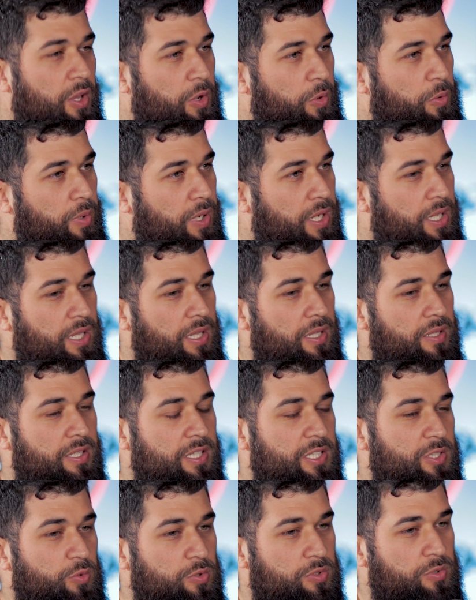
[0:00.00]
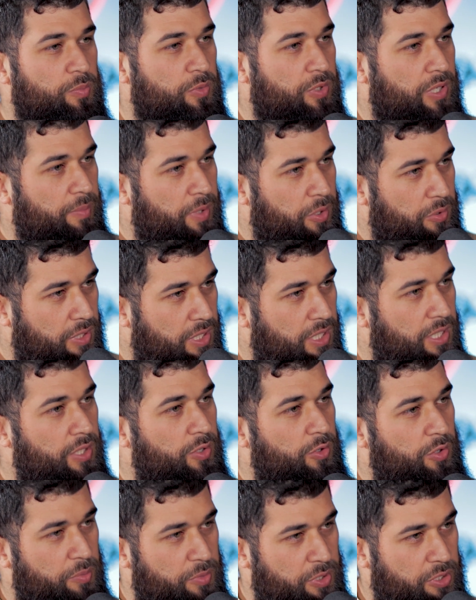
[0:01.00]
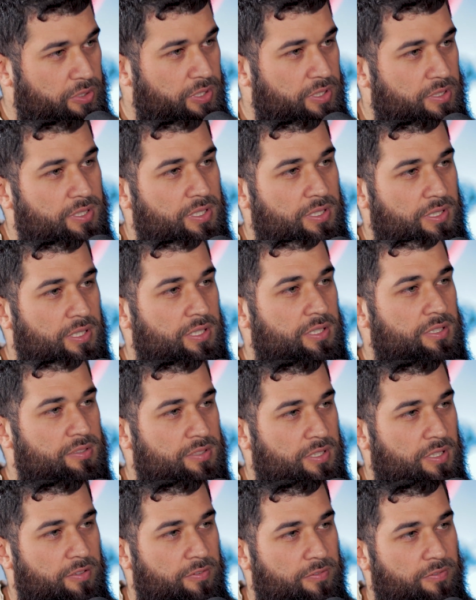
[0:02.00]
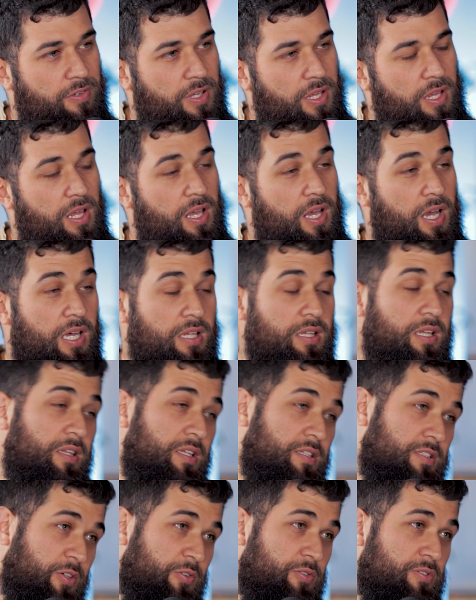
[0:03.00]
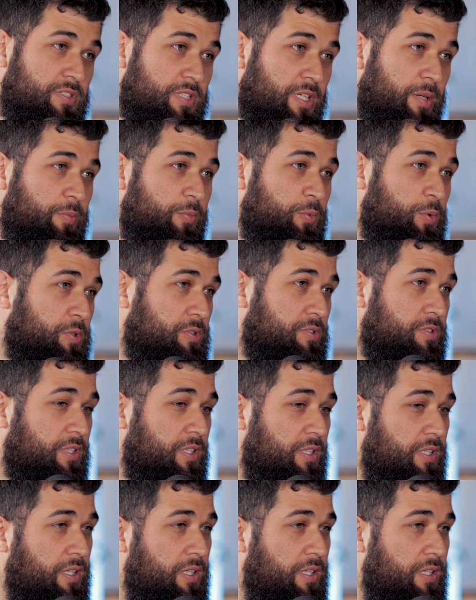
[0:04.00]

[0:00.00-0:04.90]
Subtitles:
while this was more about the community in itself. And then the second step was